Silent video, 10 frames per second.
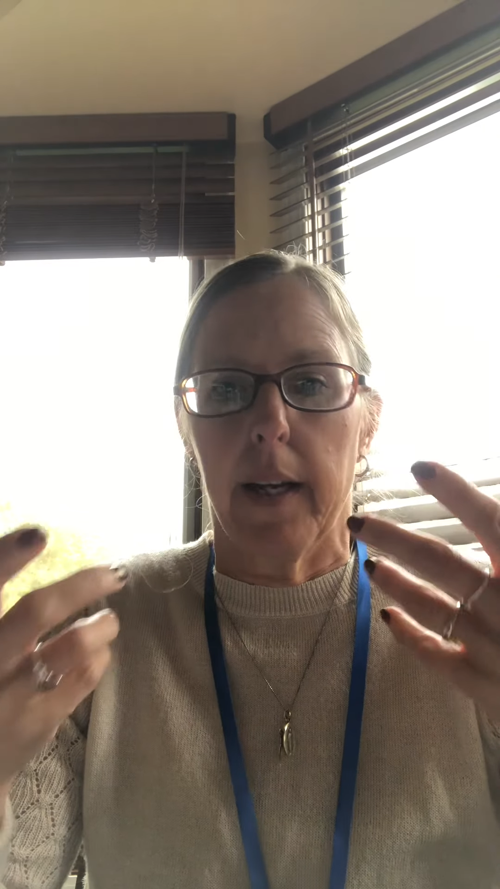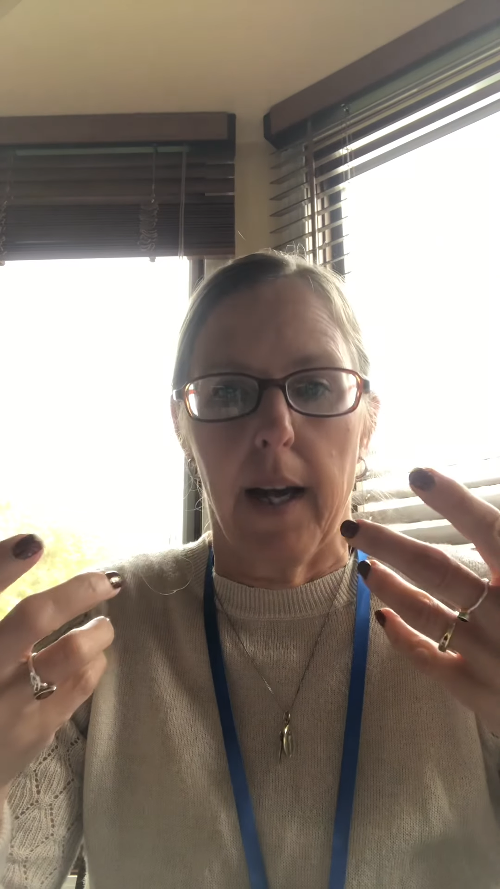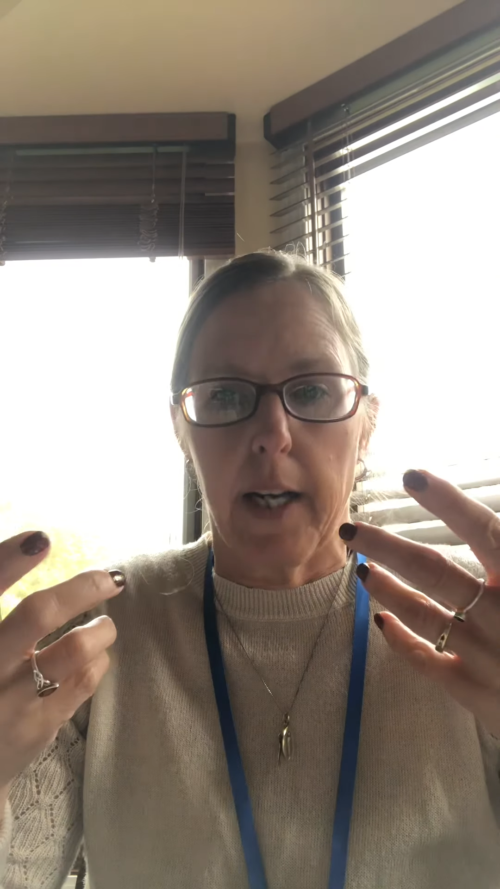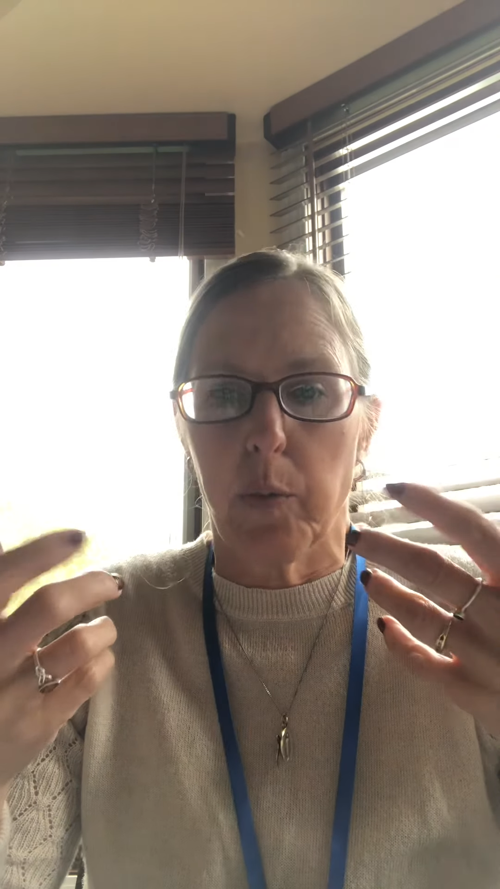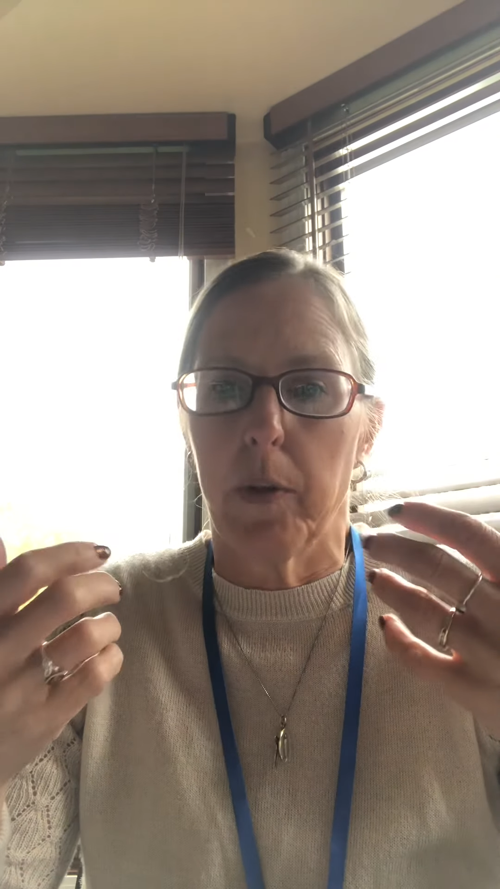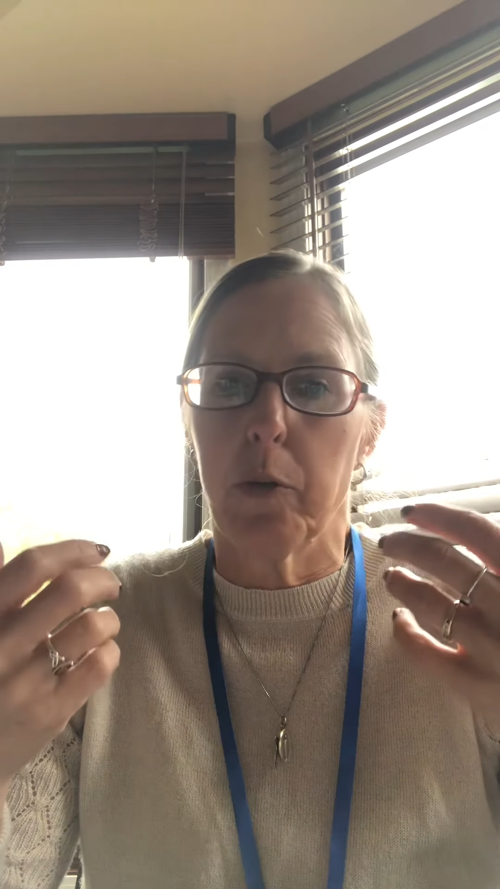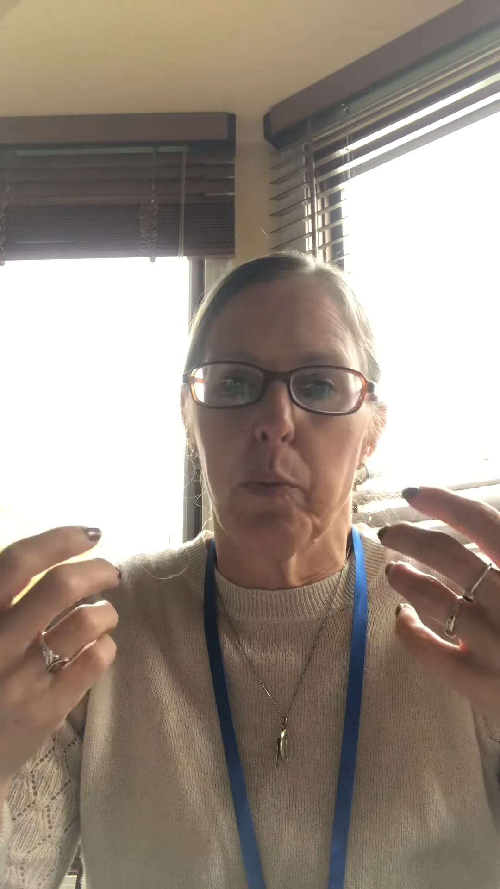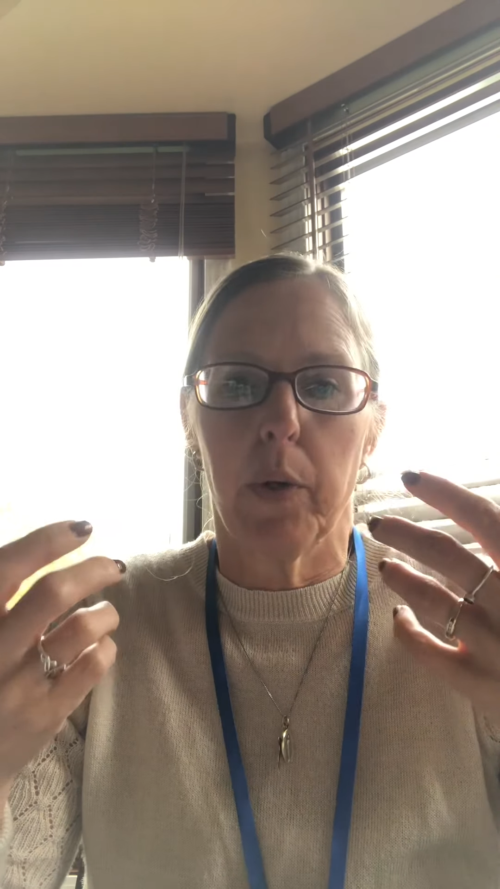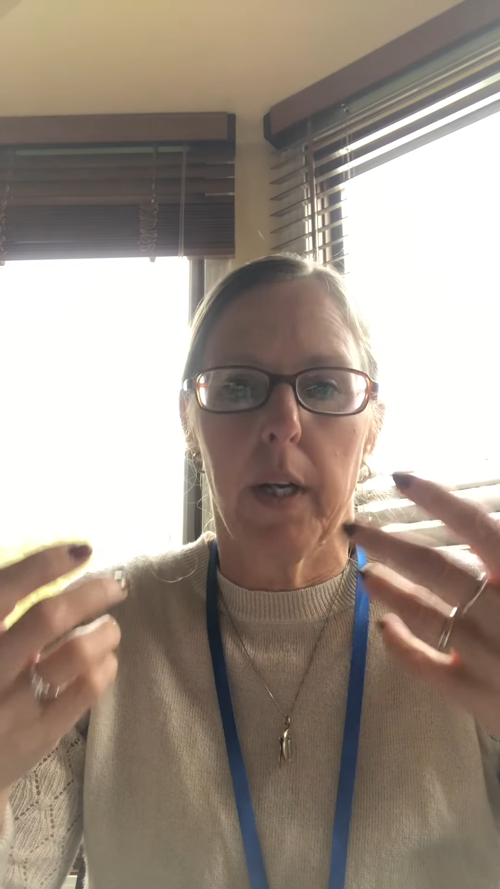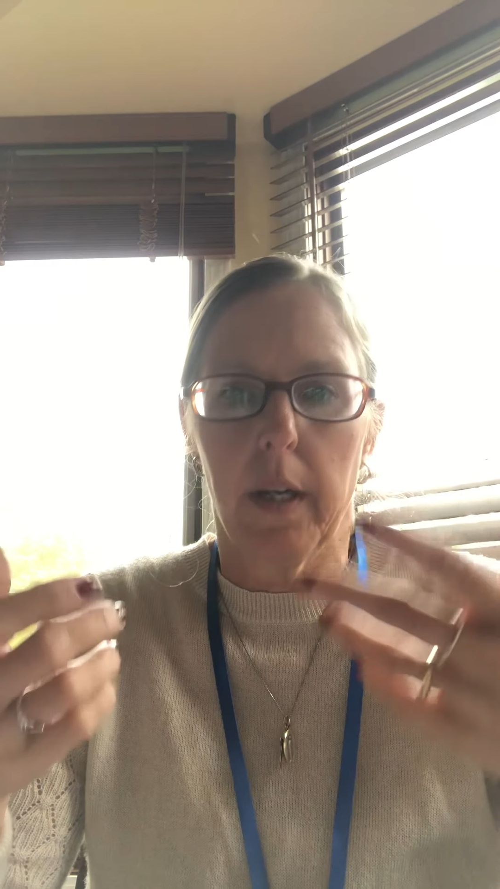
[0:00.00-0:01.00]
an exclamation
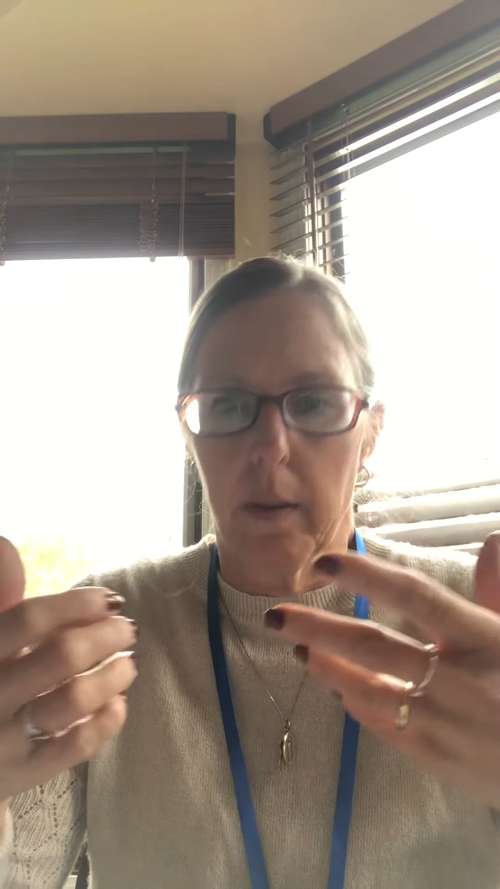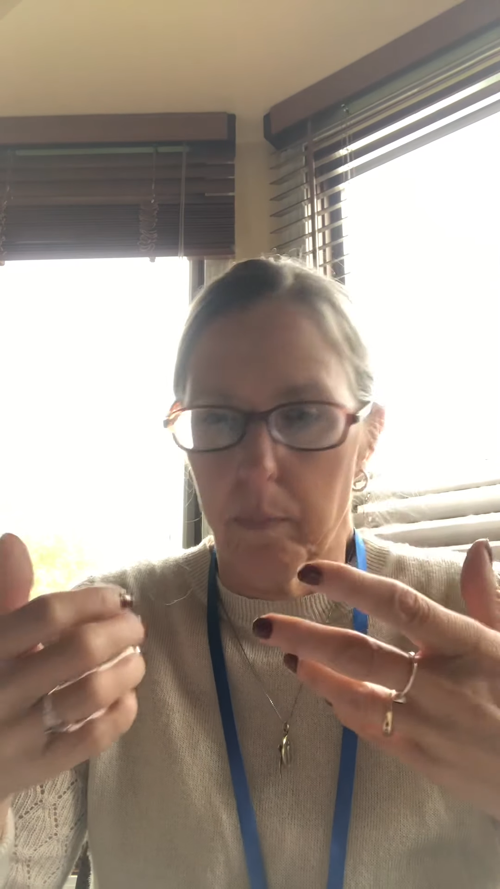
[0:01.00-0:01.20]
point,